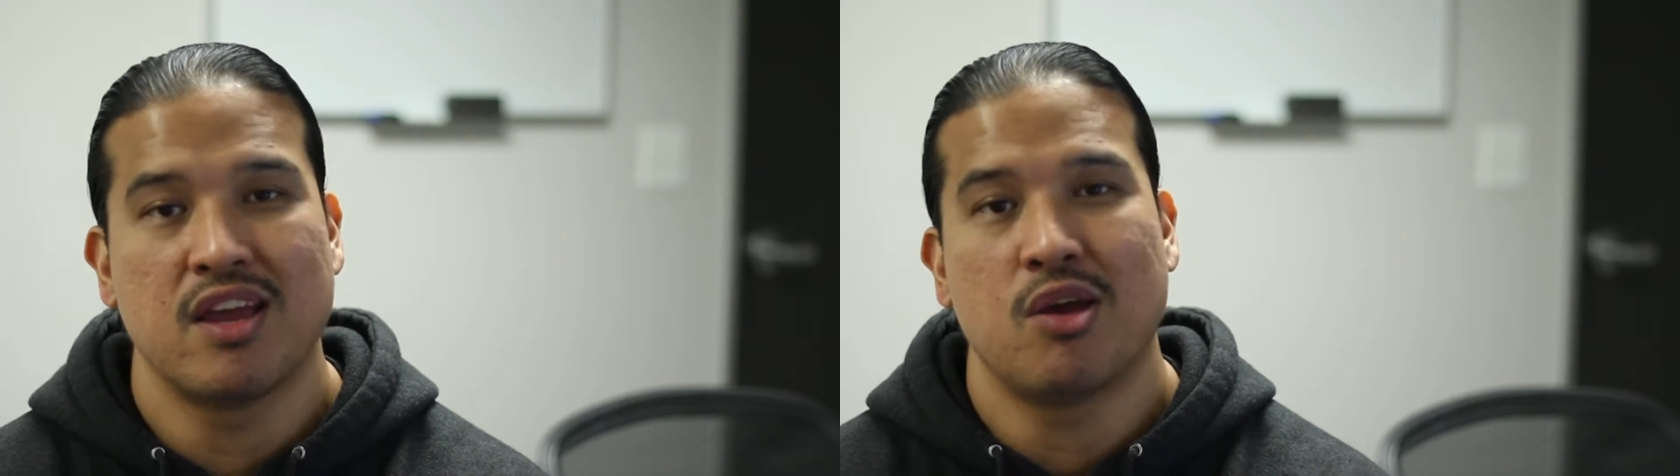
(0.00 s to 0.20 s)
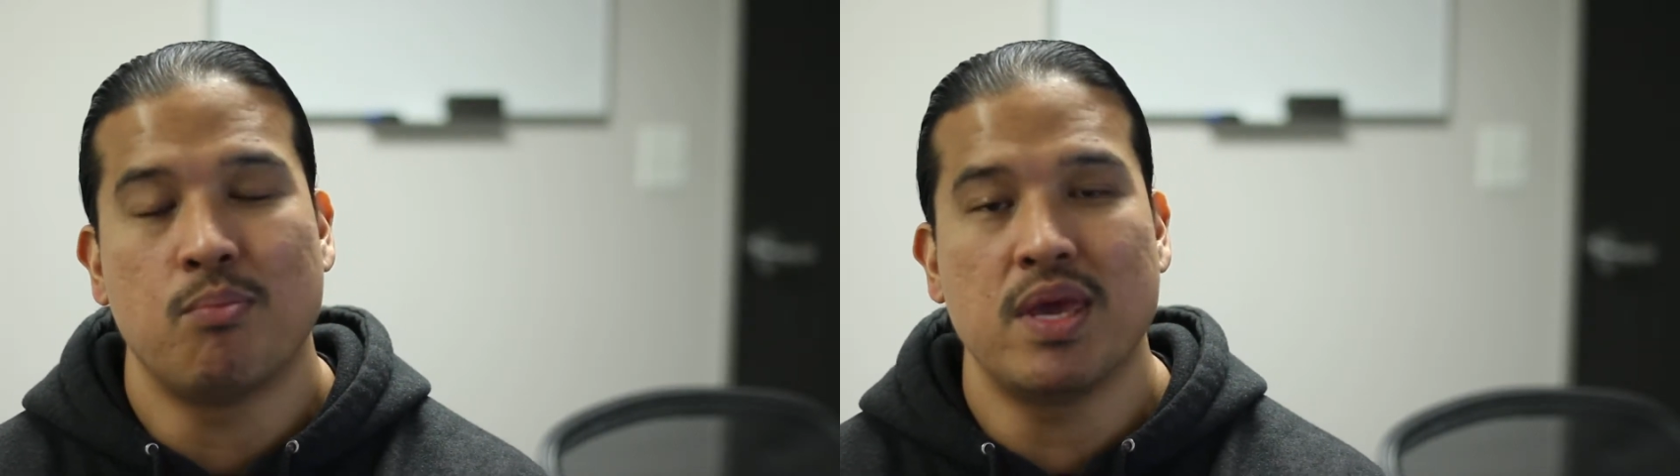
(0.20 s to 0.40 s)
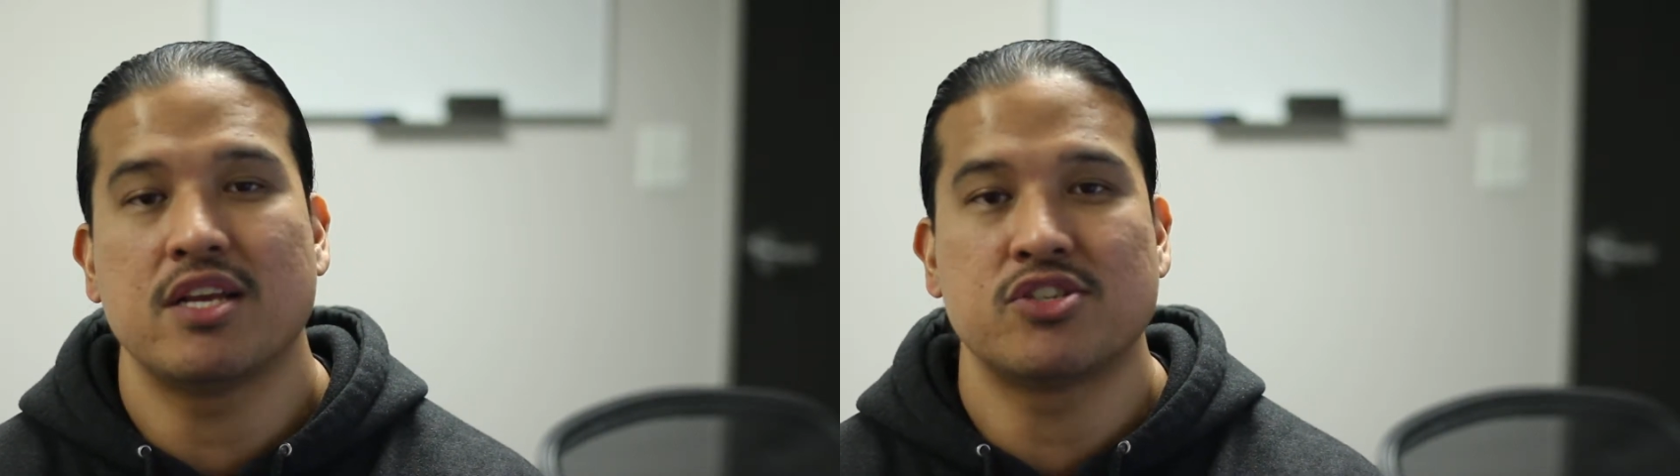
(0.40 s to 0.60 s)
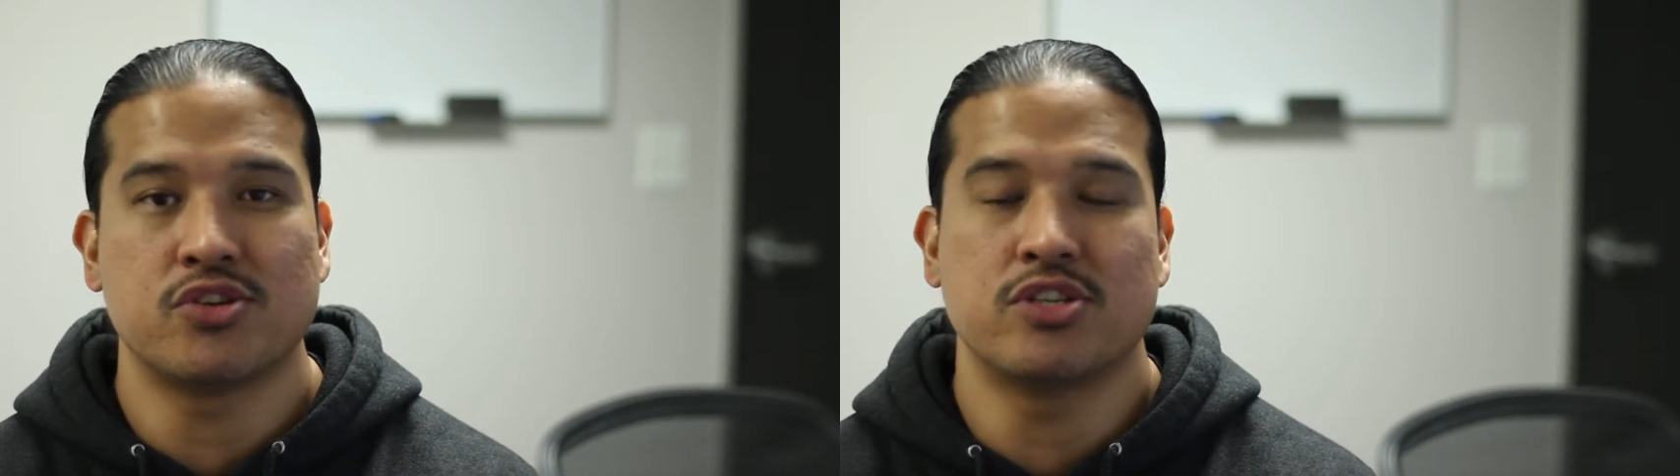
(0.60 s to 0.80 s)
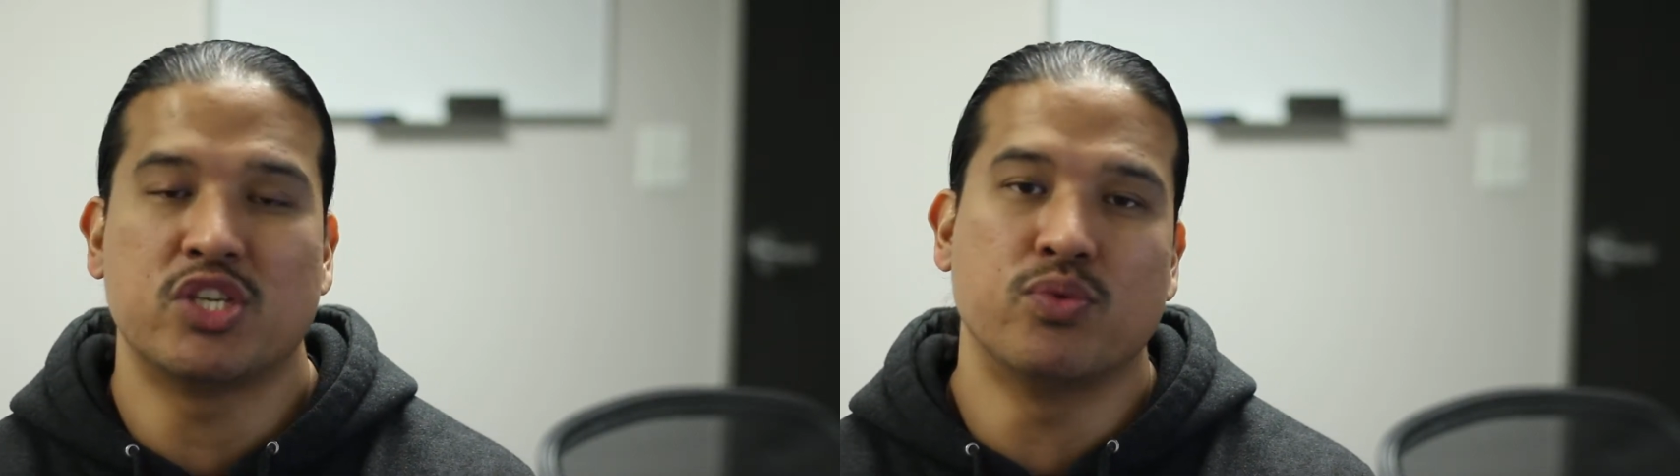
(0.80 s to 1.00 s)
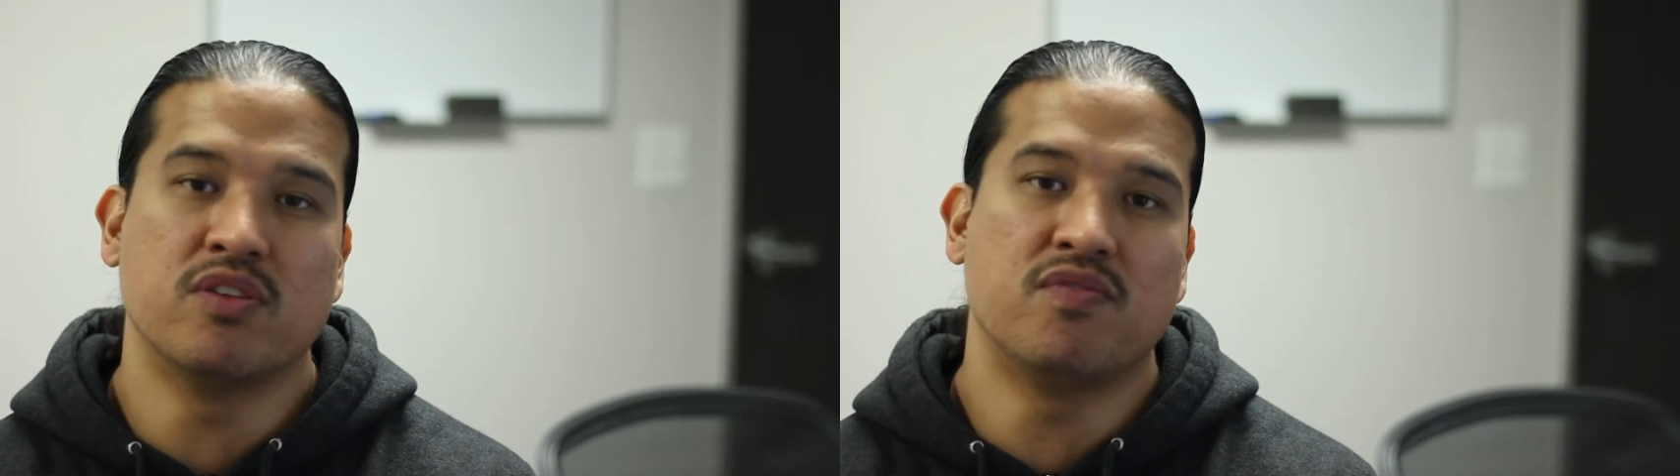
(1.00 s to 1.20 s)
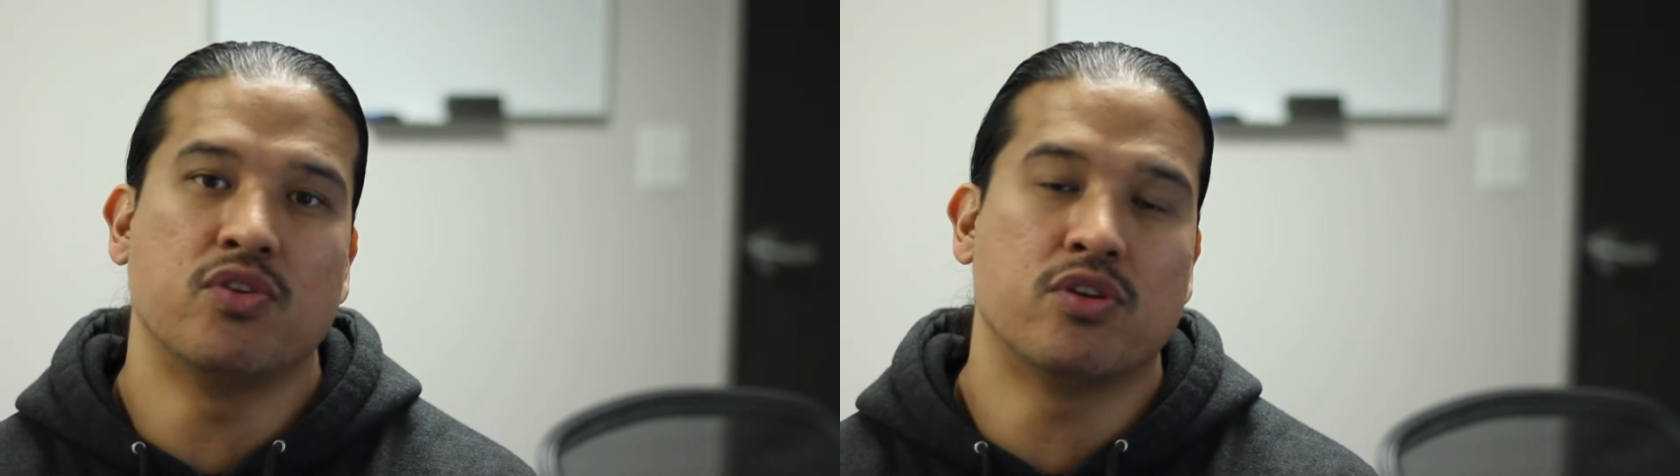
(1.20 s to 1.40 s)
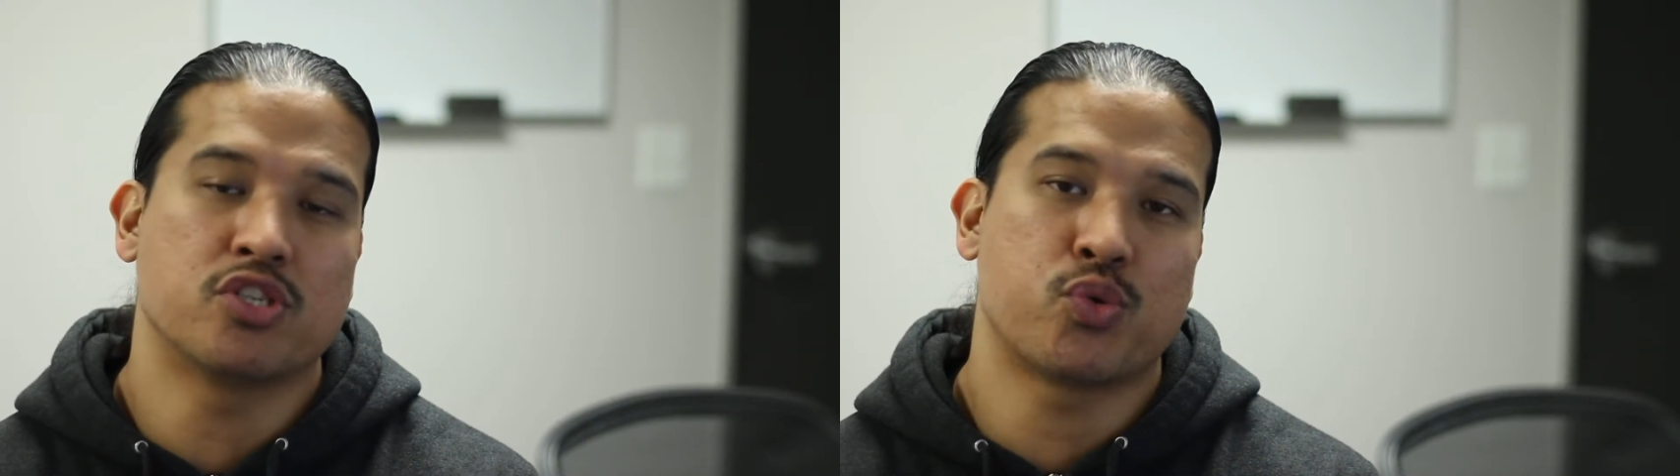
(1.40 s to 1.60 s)
make sure to review
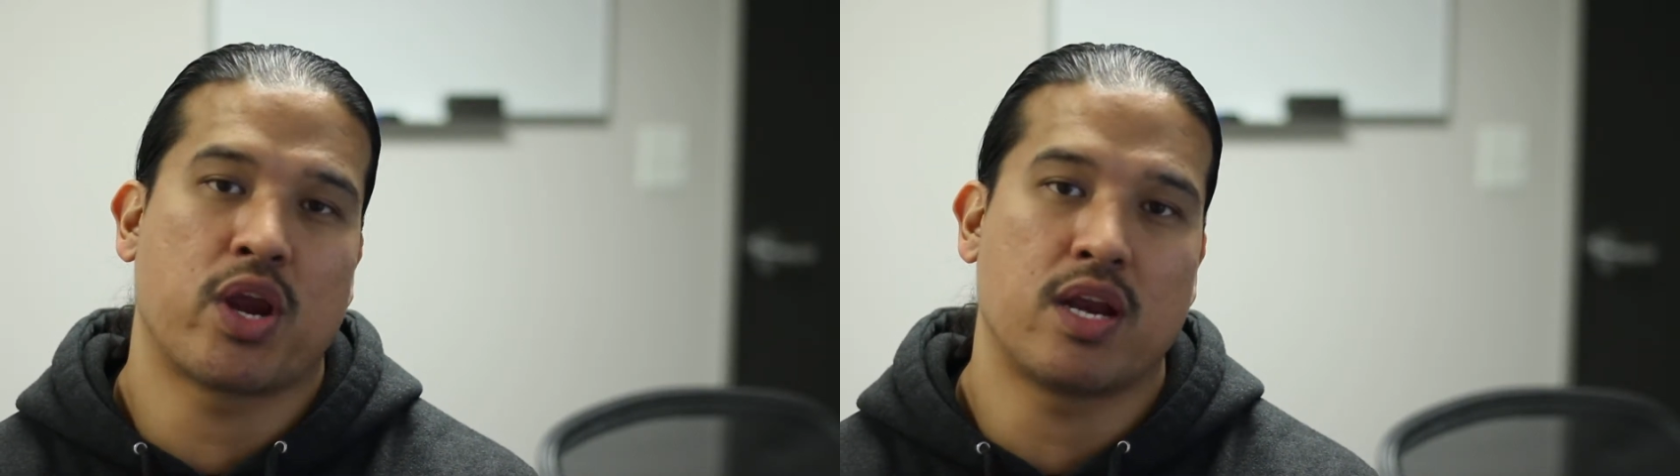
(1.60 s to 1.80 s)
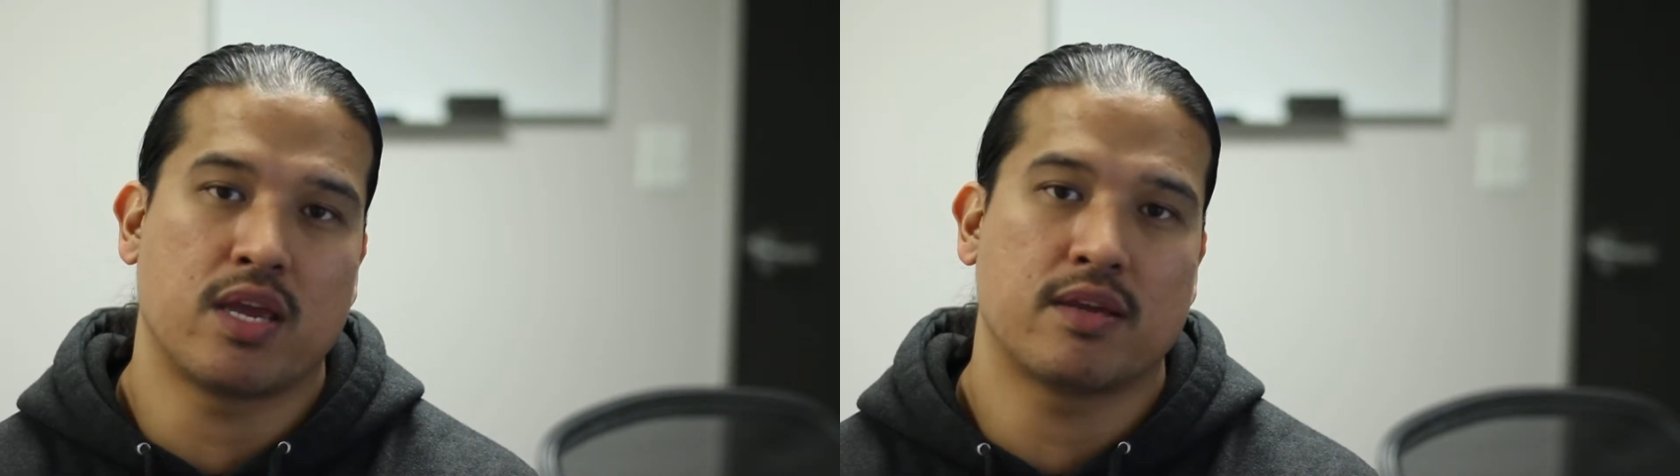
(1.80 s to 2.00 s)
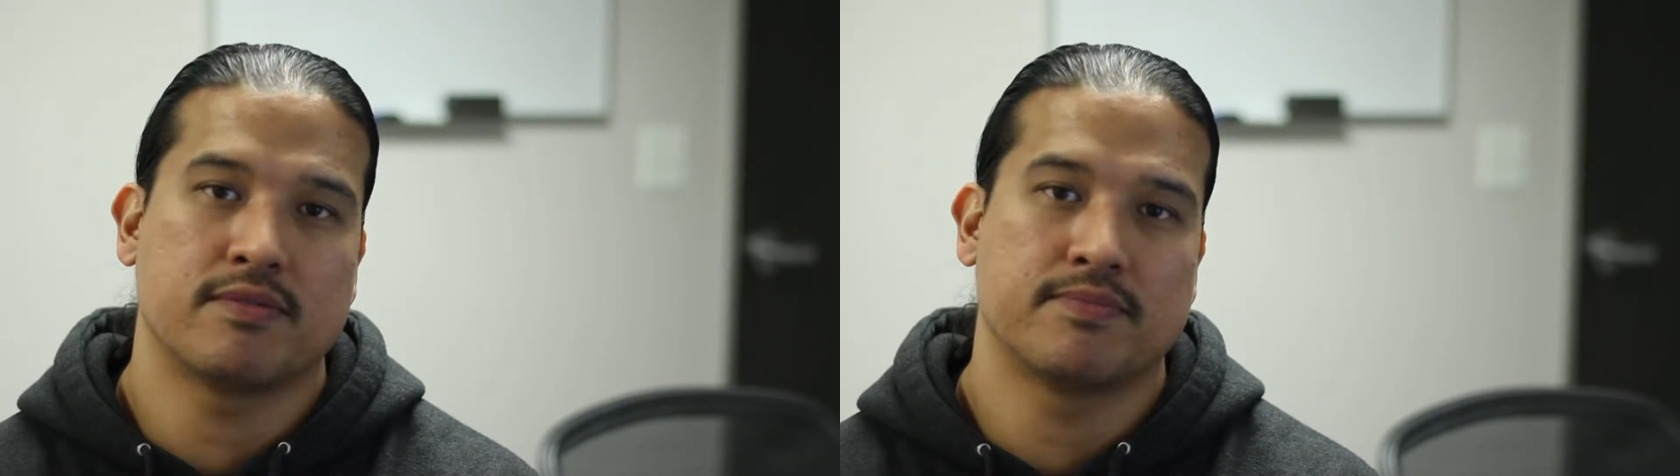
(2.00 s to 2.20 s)
your training.